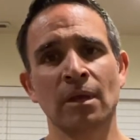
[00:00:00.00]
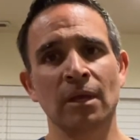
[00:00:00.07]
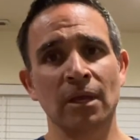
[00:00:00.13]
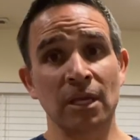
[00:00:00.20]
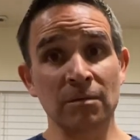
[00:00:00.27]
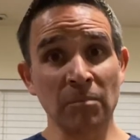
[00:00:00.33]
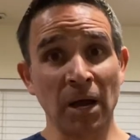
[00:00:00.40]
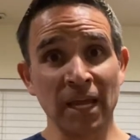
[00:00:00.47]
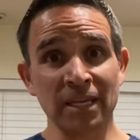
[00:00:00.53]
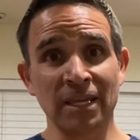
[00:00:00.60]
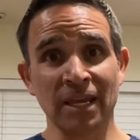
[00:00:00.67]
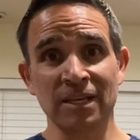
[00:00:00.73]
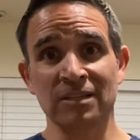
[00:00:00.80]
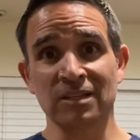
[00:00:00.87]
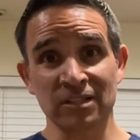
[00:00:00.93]
In my
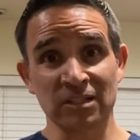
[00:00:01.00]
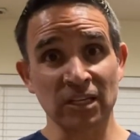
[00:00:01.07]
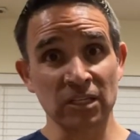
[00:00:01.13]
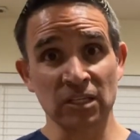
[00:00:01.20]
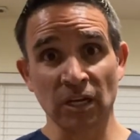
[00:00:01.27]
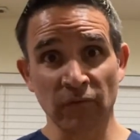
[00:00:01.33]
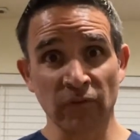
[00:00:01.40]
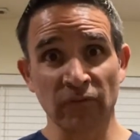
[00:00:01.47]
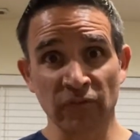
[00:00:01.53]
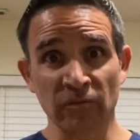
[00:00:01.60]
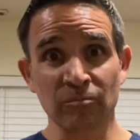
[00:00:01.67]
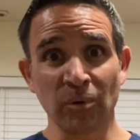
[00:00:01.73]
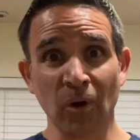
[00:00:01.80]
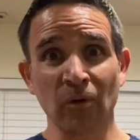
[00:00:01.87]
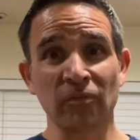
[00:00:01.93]
case, since I suffer from
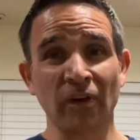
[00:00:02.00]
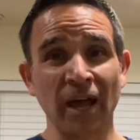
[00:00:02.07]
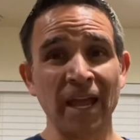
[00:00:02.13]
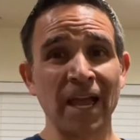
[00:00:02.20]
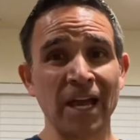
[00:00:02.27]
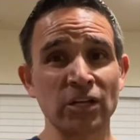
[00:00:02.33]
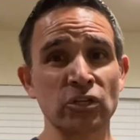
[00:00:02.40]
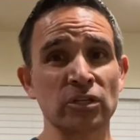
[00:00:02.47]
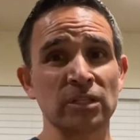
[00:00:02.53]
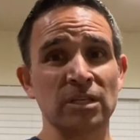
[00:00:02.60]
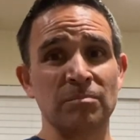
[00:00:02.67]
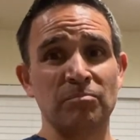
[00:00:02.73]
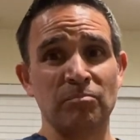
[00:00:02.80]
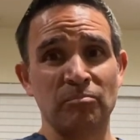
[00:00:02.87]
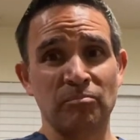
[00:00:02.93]
both, I
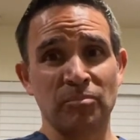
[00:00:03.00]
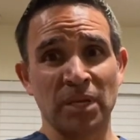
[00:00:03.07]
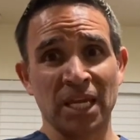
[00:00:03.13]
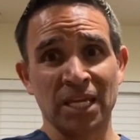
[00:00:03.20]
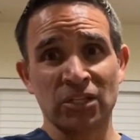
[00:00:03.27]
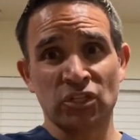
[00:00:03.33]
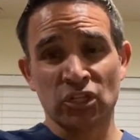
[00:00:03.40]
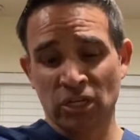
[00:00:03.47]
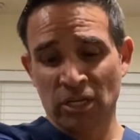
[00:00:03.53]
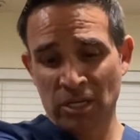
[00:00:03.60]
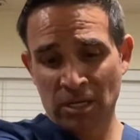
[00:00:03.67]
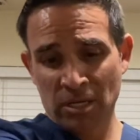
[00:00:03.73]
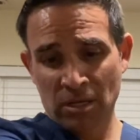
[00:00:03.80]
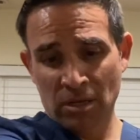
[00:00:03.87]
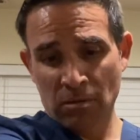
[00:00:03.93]
actually pinch
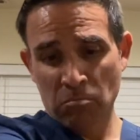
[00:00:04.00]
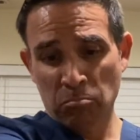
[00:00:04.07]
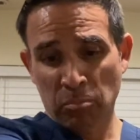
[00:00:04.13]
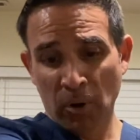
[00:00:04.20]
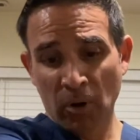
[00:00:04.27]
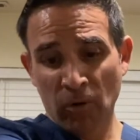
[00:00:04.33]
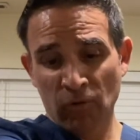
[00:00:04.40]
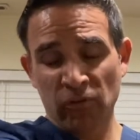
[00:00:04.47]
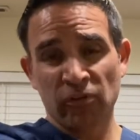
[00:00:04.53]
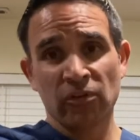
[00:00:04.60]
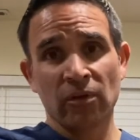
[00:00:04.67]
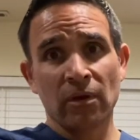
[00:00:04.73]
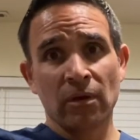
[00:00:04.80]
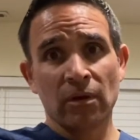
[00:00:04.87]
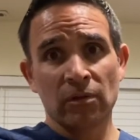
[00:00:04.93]
both
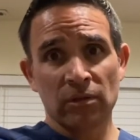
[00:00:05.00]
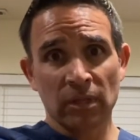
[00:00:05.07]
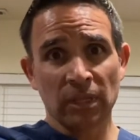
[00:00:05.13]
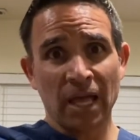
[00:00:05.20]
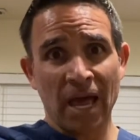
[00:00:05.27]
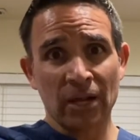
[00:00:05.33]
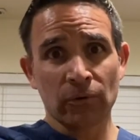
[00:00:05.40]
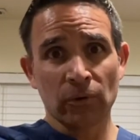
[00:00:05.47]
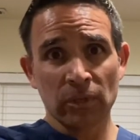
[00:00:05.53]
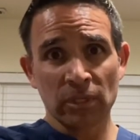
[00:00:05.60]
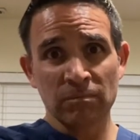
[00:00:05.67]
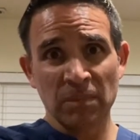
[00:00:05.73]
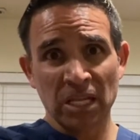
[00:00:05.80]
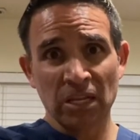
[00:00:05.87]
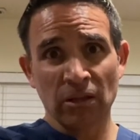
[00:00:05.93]
the lateral
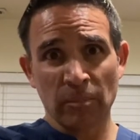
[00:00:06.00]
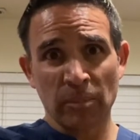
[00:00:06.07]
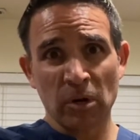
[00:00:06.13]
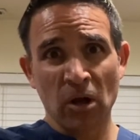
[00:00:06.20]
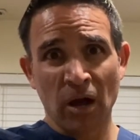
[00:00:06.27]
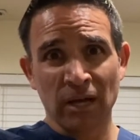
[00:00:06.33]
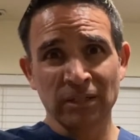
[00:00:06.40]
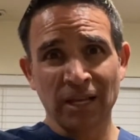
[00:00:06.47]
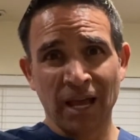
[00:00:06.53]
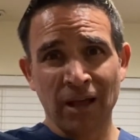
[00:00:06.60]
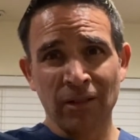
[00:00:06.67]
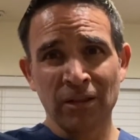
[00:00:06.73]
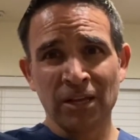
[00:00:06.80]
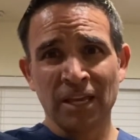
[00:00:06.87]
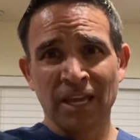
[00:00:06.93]
and medial
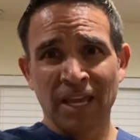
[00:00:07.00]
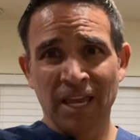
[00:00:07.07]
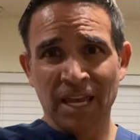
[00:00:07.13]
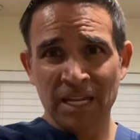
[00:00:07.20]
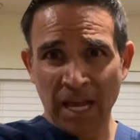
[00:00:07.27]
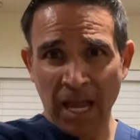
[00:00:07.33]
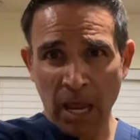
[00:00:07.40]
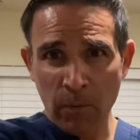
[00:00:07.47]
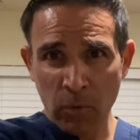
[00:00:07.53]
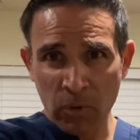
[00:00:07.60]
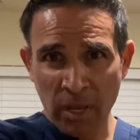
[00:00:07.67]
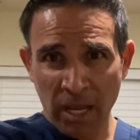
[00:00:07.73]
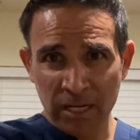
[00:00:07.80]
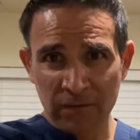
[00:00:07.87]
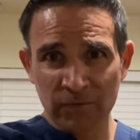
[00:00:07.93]
epicondyle, and I will
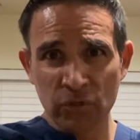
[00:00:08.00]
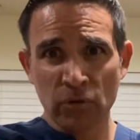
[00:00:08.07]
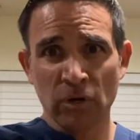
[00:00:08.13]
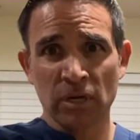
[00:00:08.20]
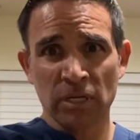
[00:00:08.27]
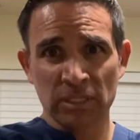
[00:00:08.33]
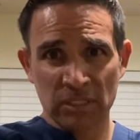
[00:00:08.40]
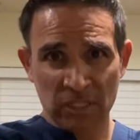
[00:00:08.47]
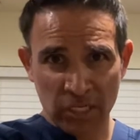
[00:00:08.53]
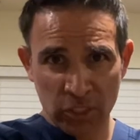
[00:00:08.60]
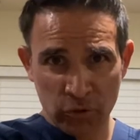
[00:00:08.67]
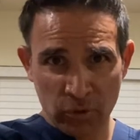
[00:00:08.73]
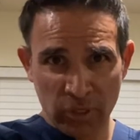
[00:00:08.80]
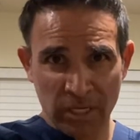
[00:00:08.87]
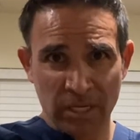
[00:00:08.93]
kind of do a
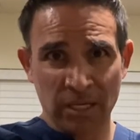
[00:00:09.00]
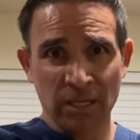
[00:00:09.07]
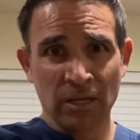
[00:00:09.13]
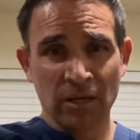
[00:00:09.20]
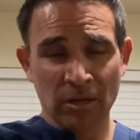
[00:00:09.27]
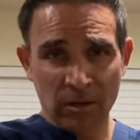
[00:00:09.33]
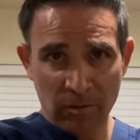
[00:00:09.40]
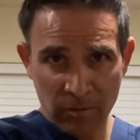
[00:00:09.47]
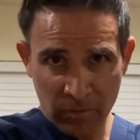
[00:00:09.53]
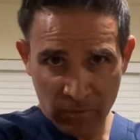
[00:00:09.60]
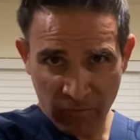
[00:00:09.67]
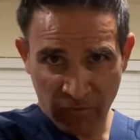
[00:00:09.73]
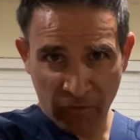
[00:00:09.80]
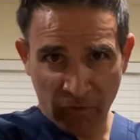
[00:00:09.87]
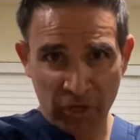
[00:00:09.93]
concentric
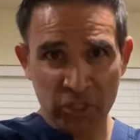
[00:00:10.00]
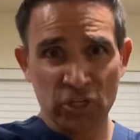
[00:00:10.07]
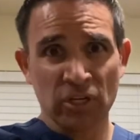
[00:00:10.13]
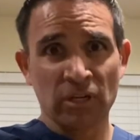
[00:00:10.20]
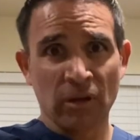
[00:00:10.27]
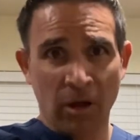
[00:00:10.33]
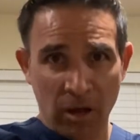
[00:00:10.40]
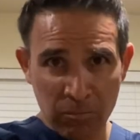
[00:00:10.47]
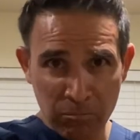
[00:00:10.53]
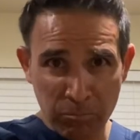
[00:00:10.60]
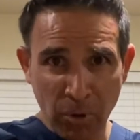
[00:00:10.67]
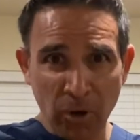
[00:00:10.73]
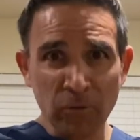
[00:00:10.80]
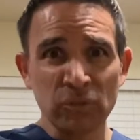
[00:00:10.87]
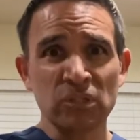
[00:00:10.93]
friction on
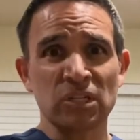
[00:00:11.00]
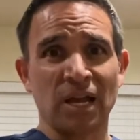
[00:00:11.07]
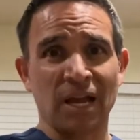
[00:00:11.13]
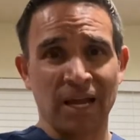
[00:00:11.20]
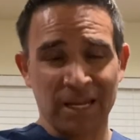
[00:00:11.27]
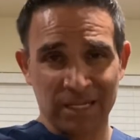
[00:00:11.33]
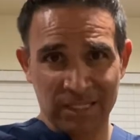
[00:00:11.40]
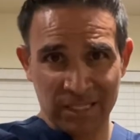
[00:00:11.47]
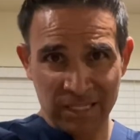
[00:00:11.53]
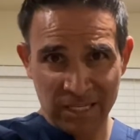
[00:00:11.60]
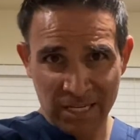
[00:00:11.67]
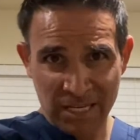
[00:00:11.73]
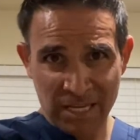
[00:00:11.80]
both sides